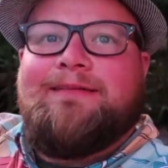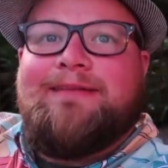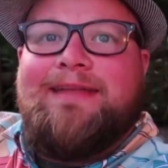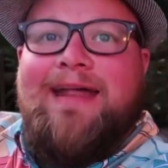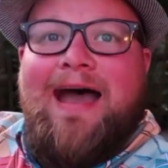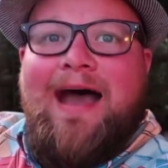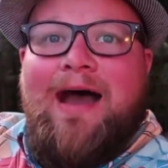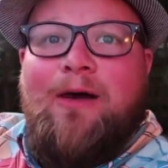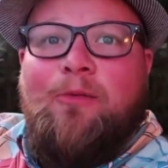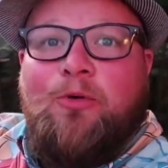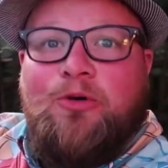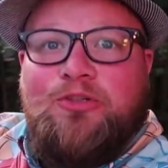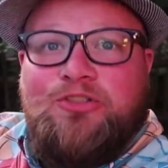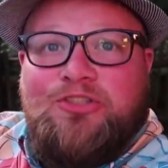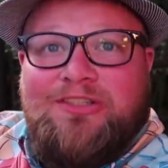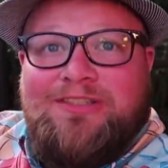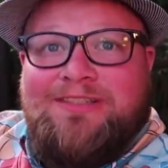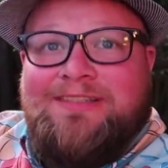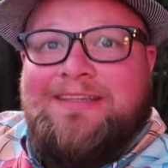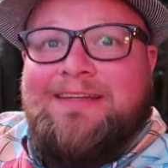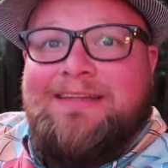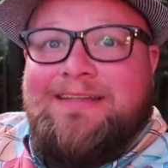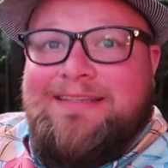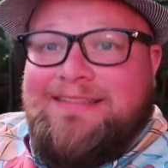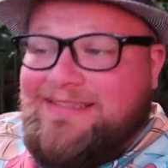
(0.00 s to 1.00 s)
Now we're
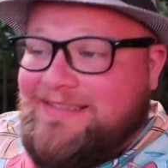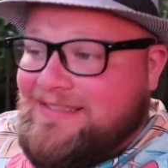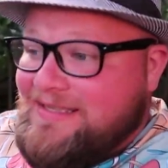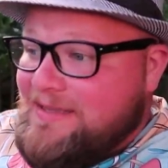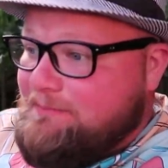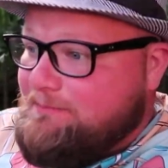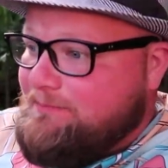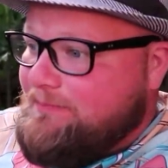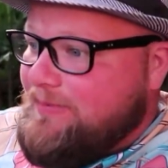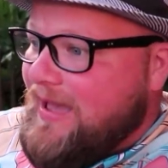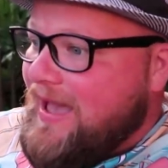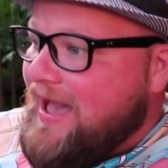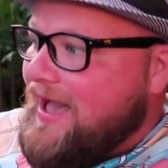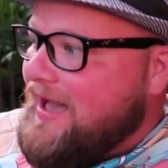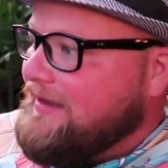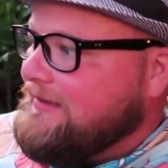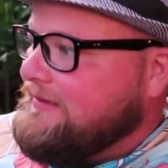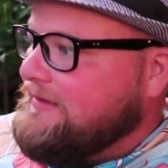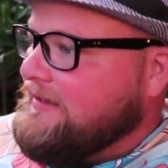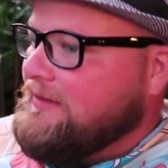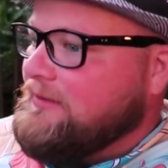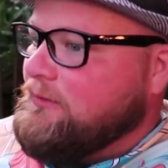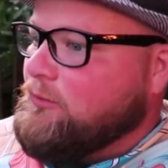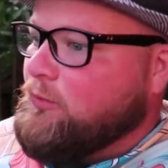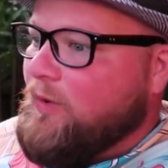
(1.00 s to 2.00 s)
just gonna sit
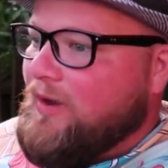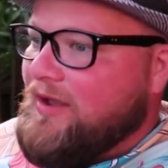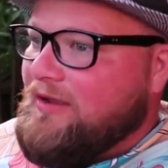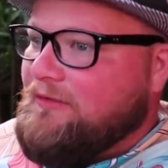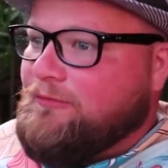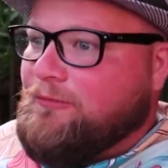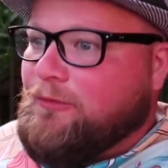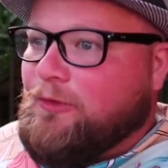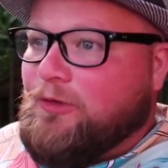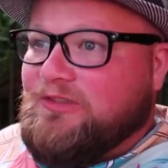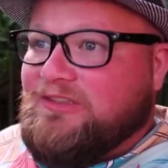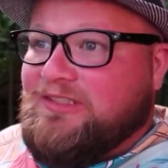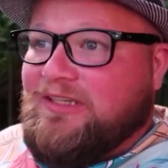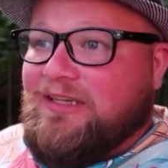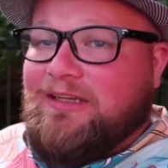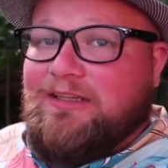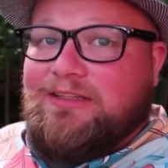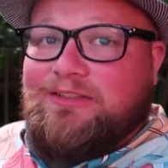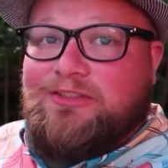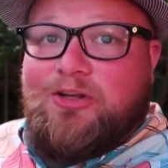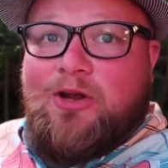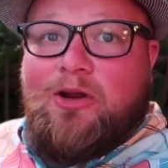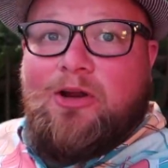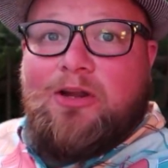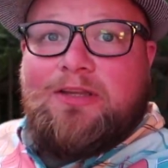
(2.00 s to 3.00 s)
back and wait for it to
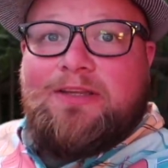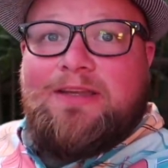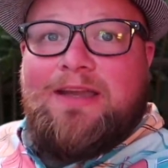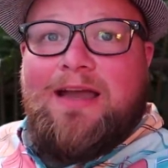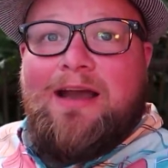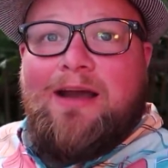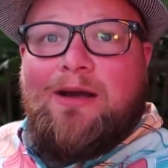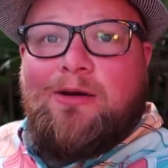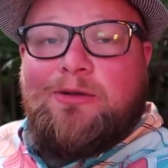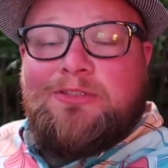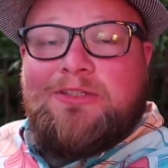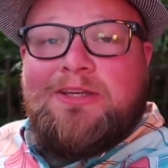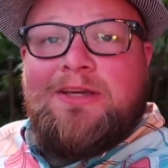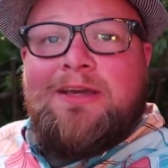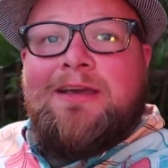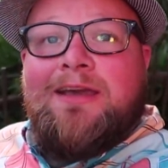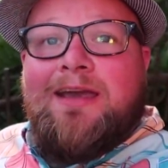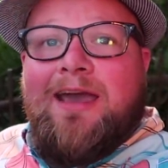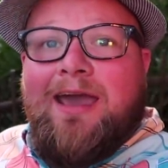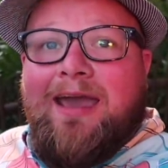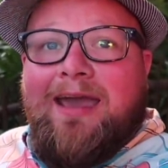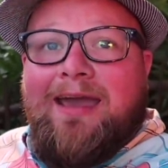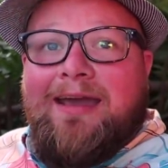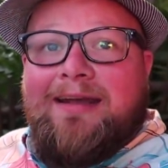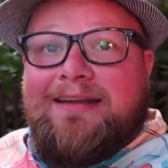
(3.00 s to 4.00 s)
get dark out.
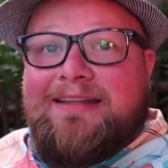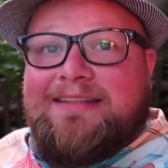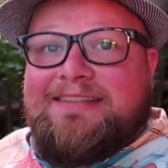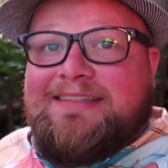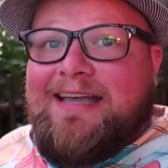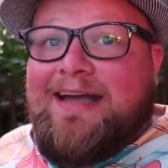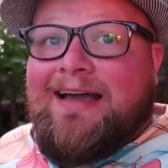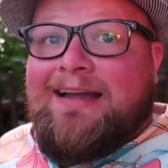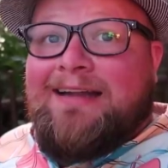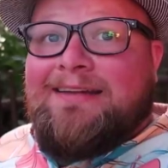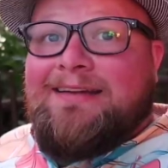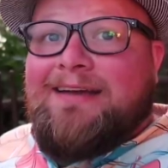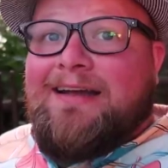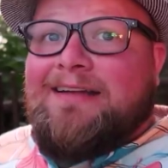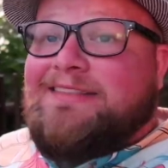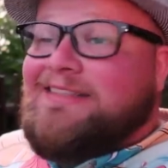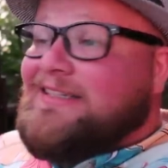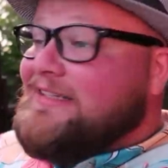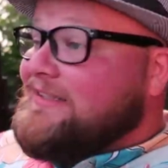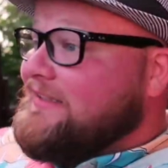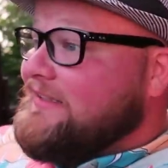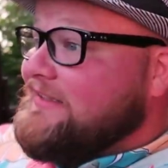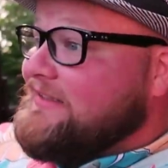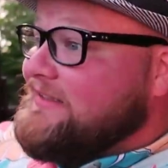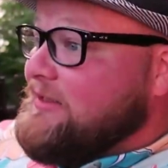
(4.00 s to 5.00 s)
And it's kind of nice
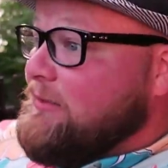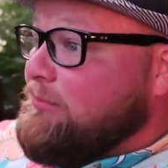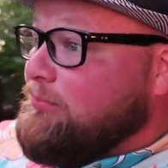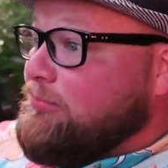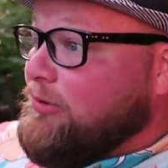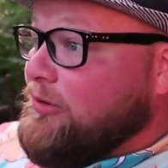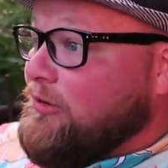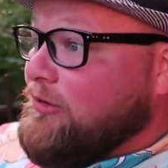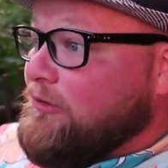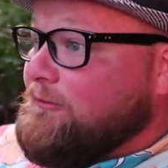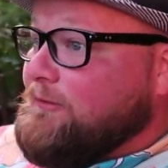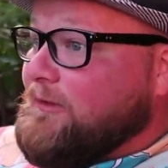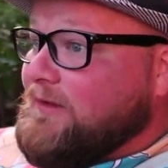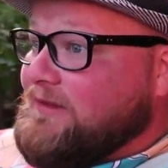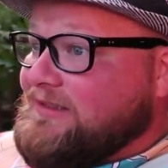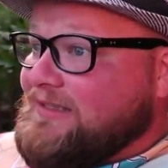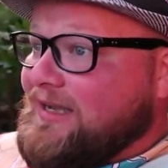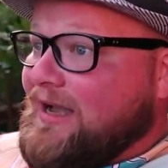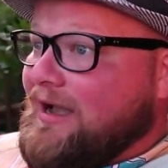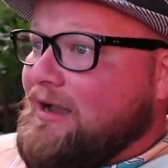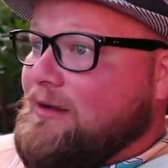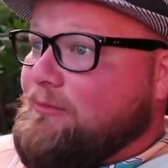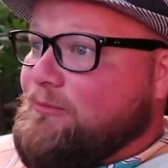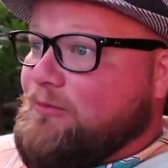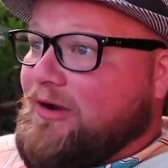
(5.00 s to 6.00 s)
because it's the perfect
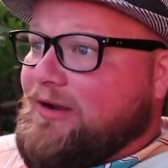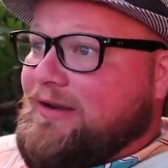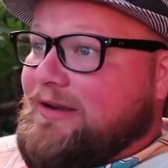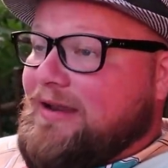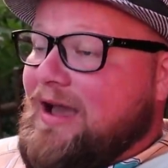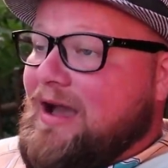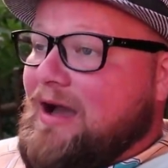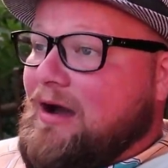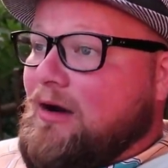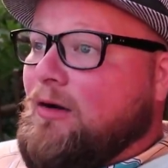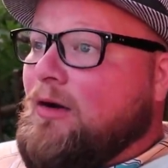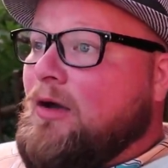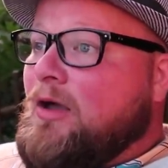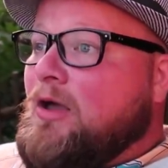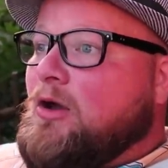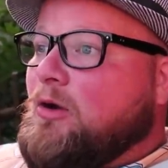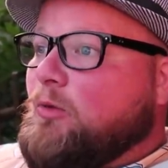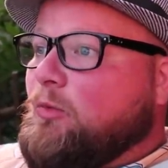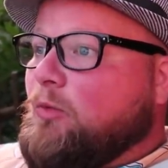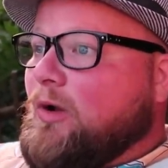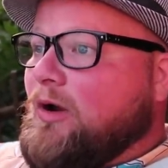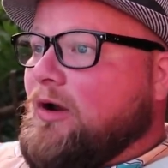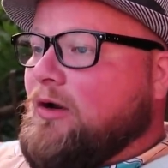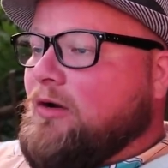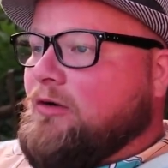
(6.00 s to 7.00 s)
time right now
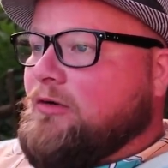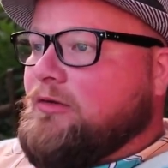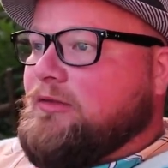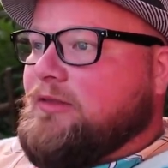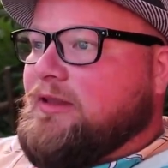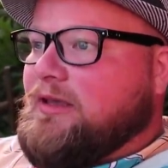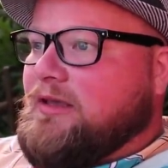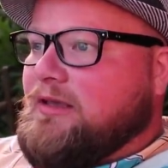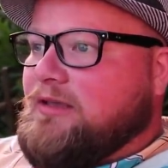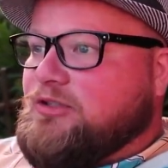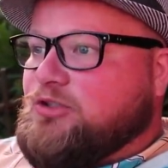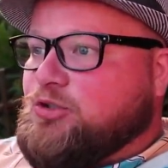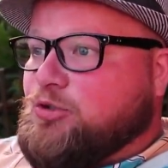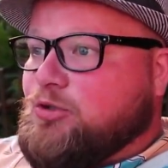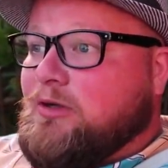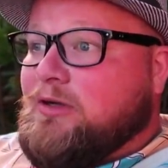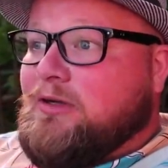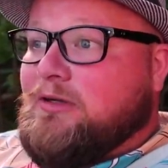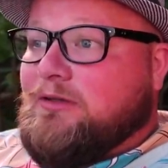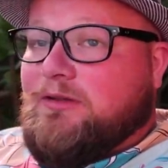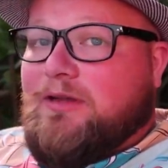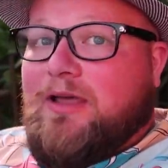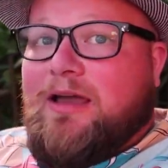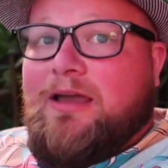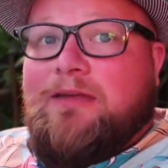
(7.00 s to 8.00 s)
where the tree
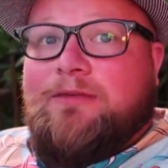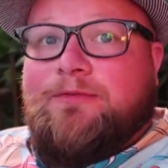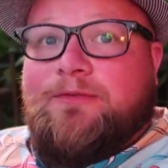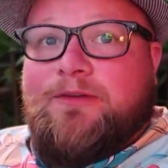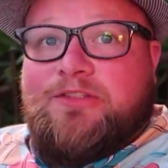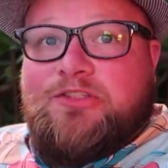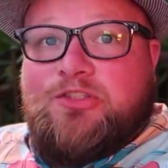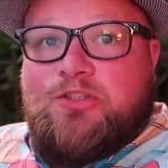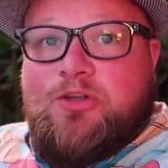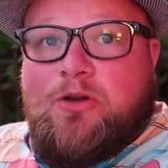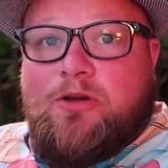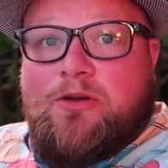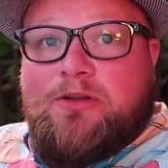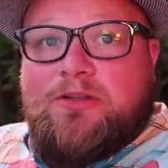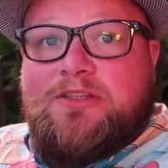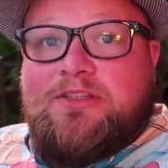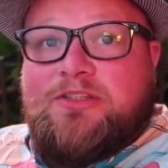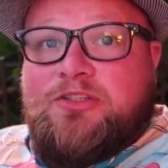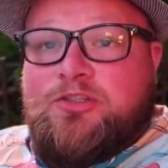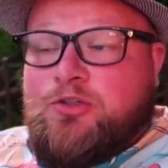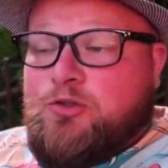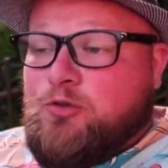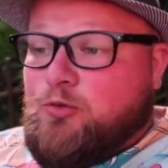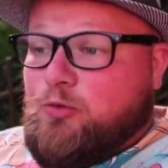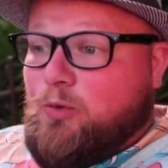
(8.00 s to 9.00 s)
of life is starting
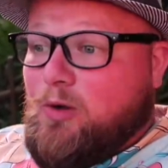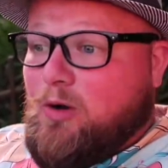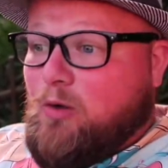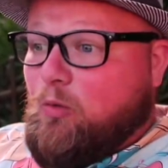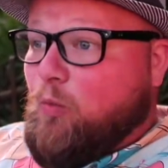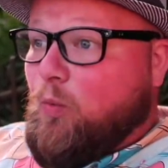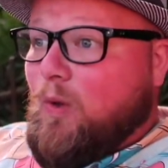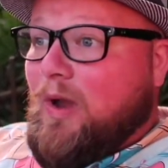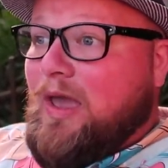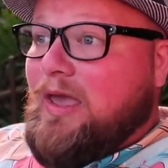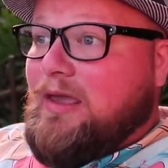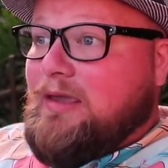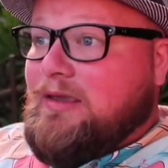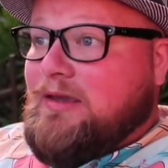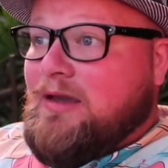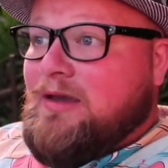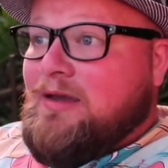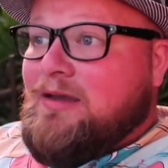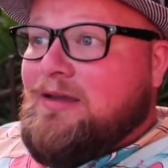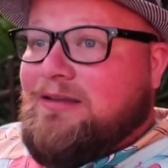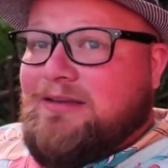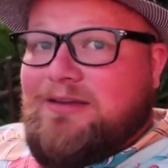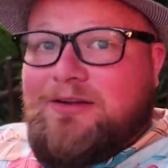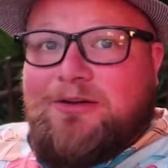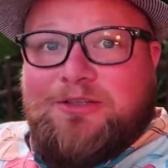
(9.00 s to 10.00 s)
to awake
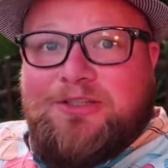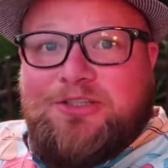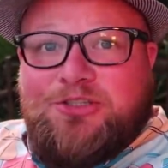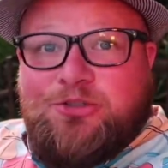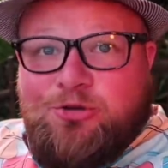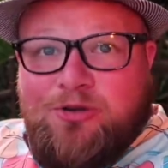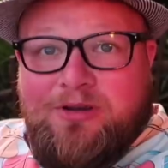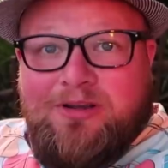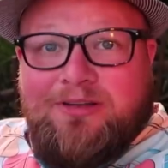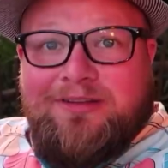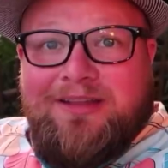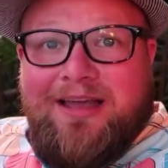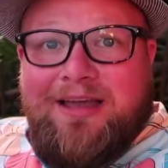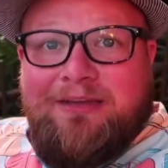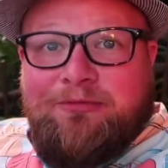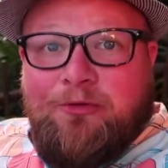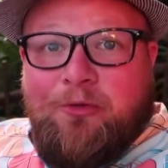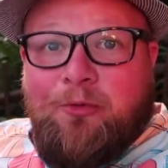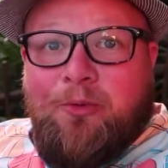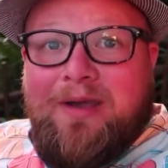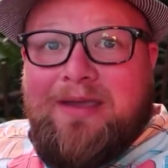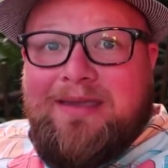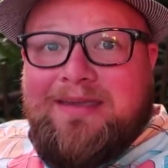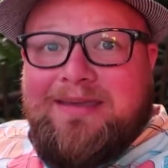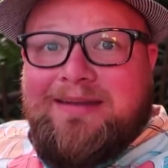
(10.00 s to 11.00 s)
you know, the Tree of Life
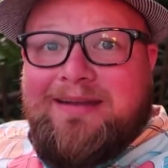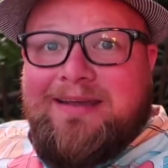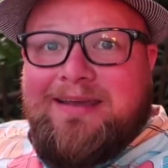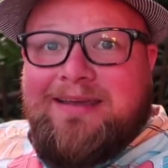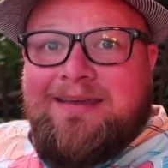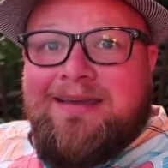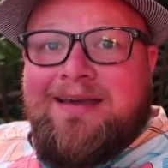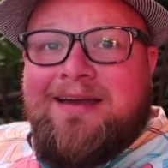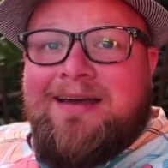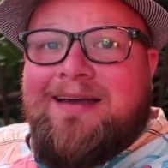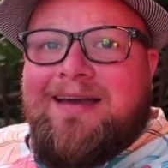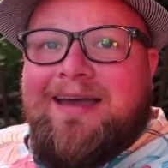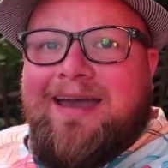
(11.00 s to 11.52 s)
Awakening.